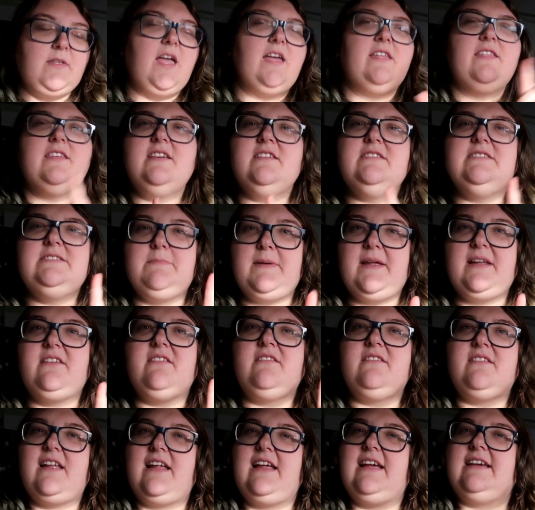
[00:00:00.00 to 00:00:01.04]
I think it's
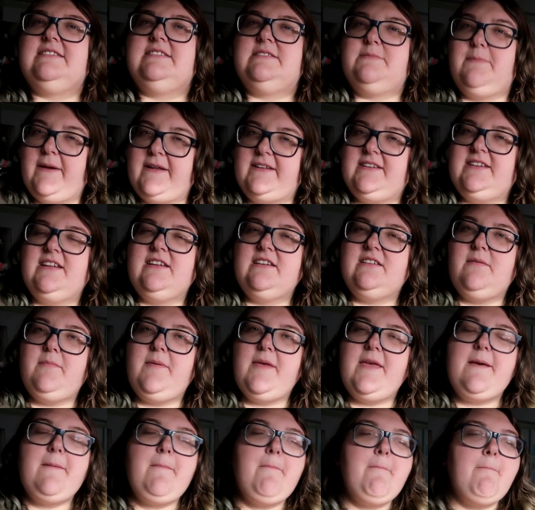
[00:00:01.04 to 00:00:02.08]
better than I expected it to
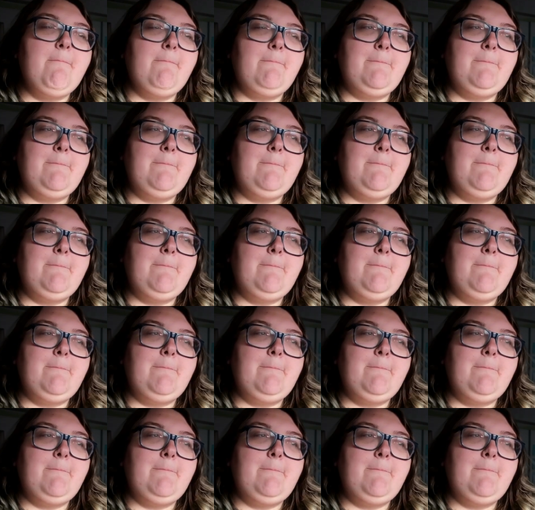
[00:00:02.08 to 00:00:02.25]
be,